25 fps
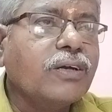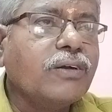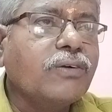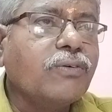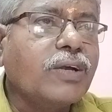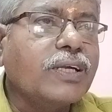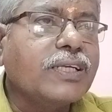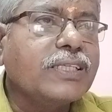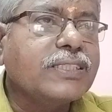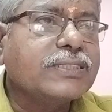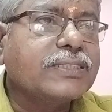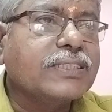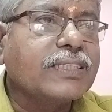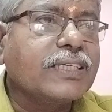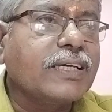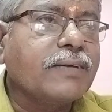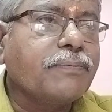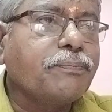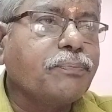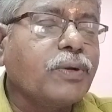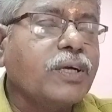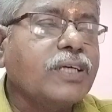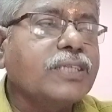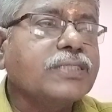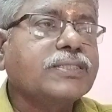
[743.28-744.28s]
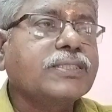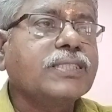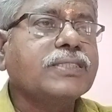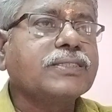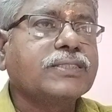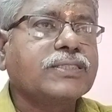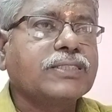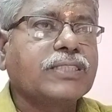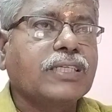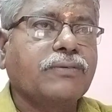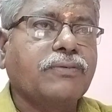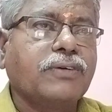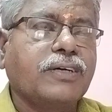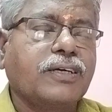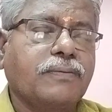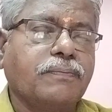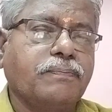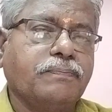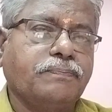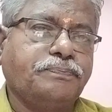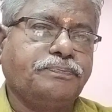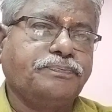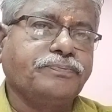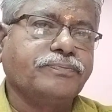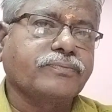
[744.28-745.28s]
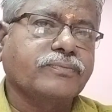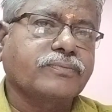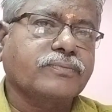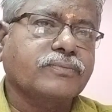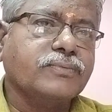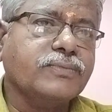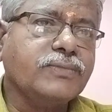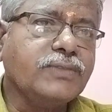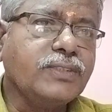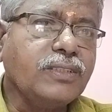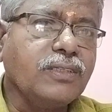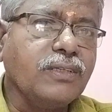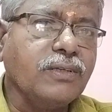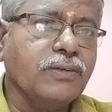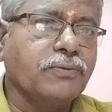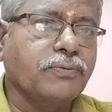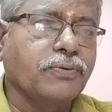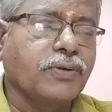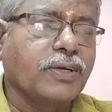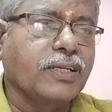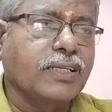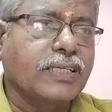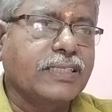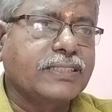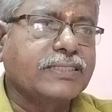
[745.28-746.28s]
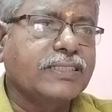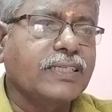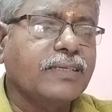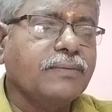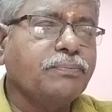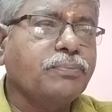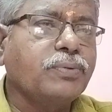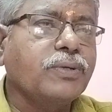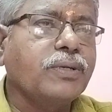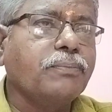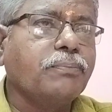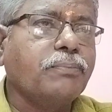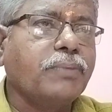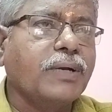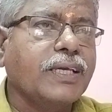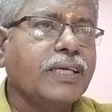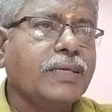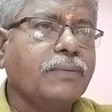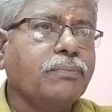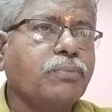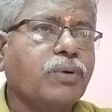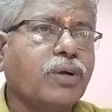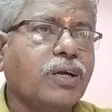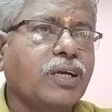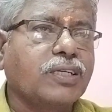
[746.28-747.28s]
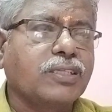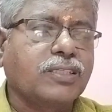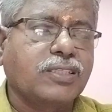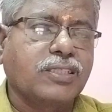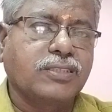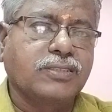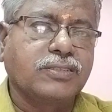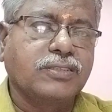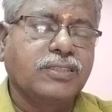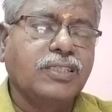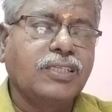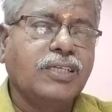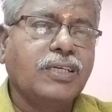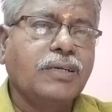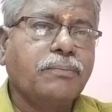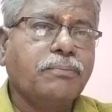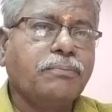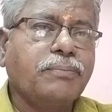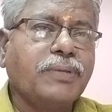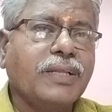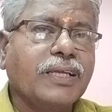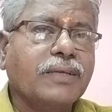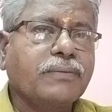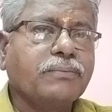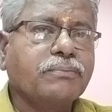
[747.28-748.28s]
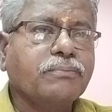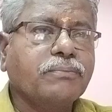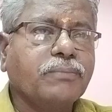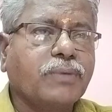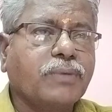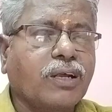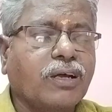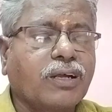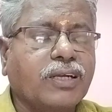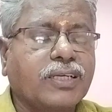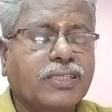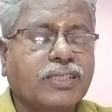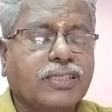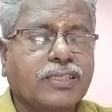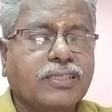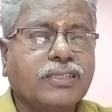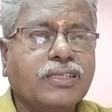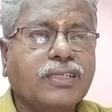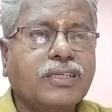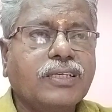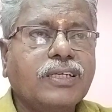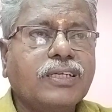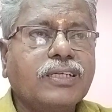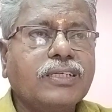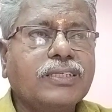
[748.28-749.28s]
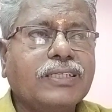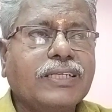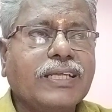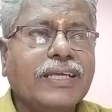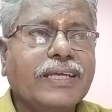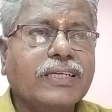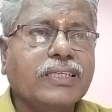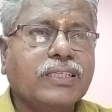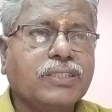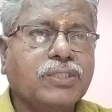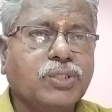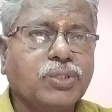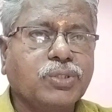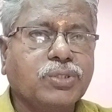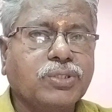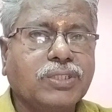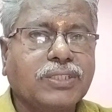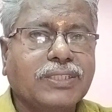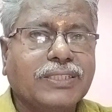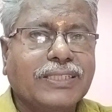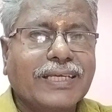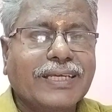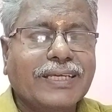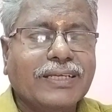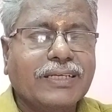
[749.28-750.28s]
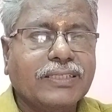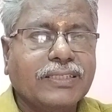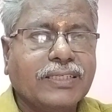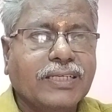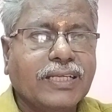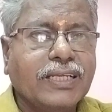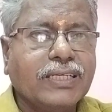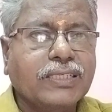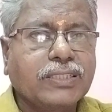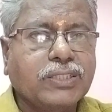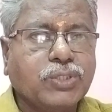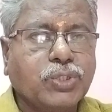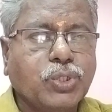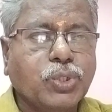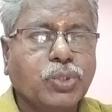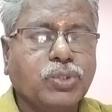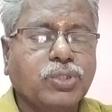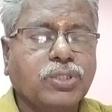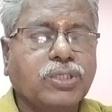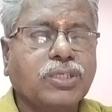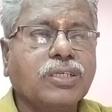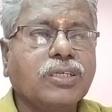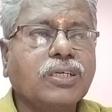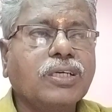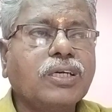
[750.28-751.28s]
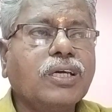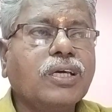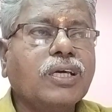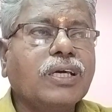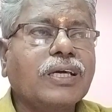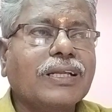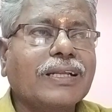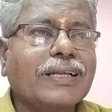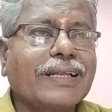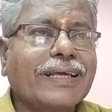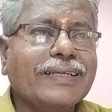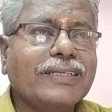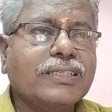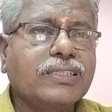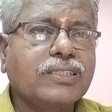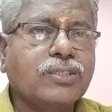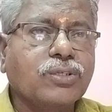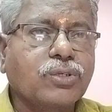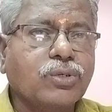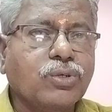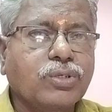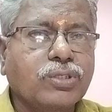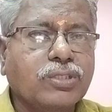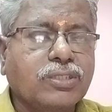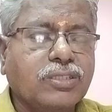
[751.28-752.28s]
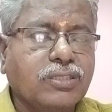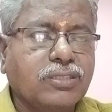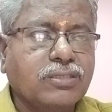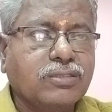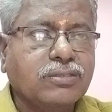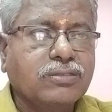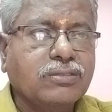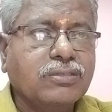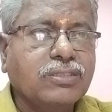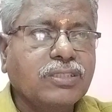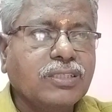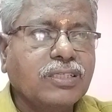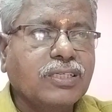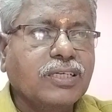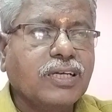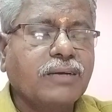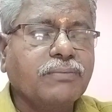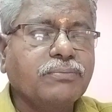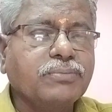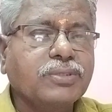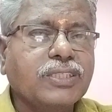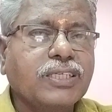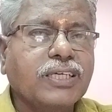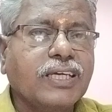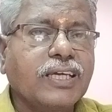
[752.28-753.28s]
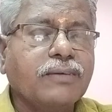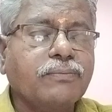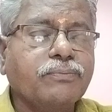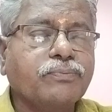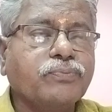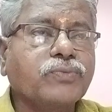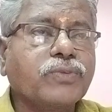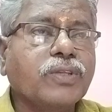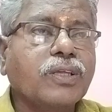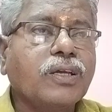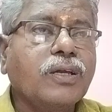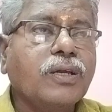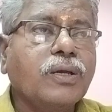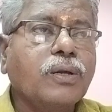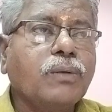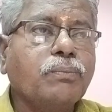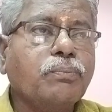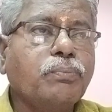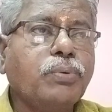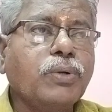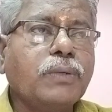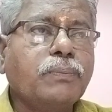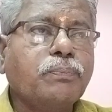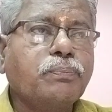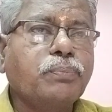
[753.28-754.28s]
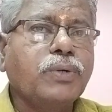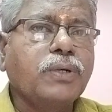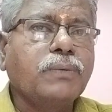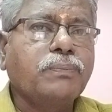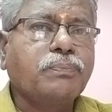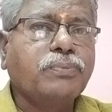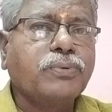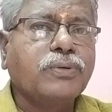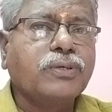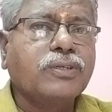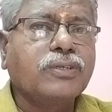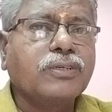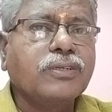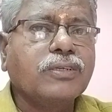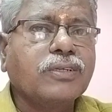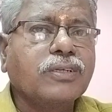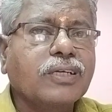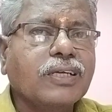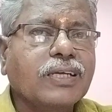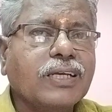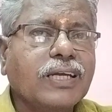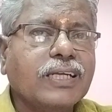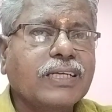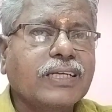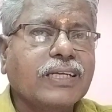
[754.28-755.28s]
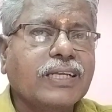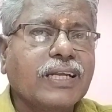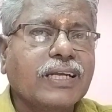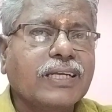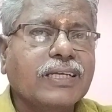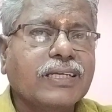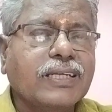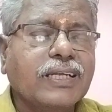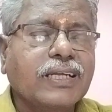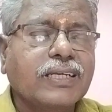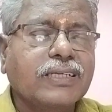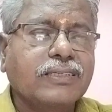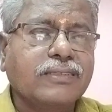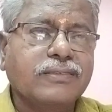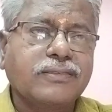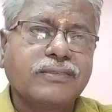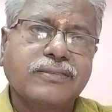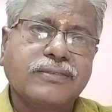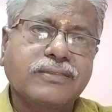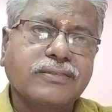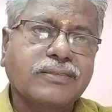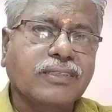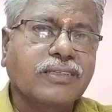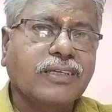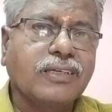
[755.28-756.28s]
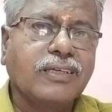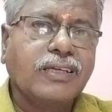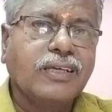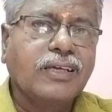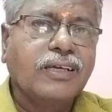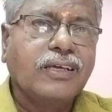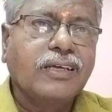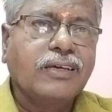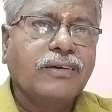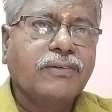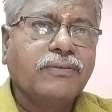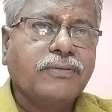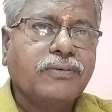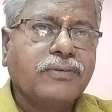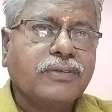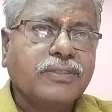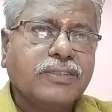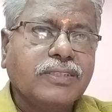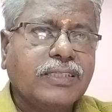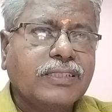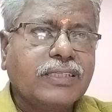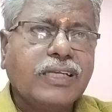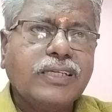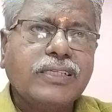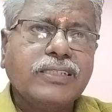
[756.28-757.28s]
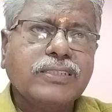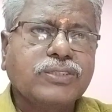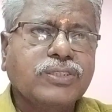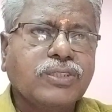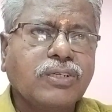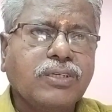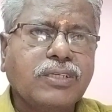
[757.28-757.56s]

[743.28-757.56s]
what is the past tense of the verb. For example, buy, bought, bring, brought, take, took, write, wrote, come, came, put, cut, cut. There are